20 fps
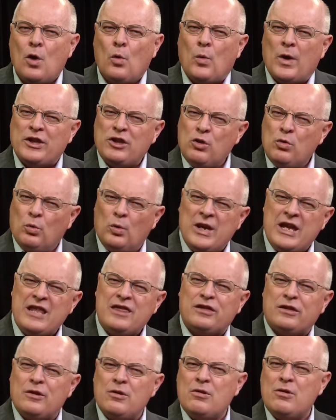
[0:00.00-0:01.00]
When you
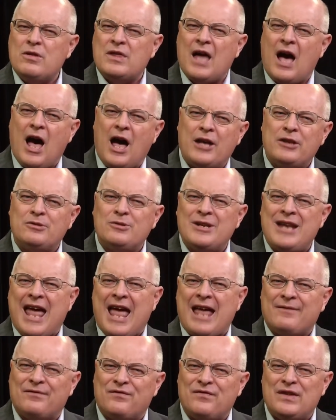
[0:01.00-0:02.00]
read through the
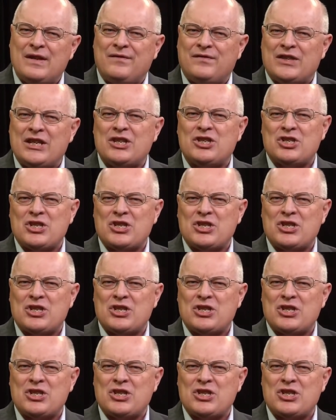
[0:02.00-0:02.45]
150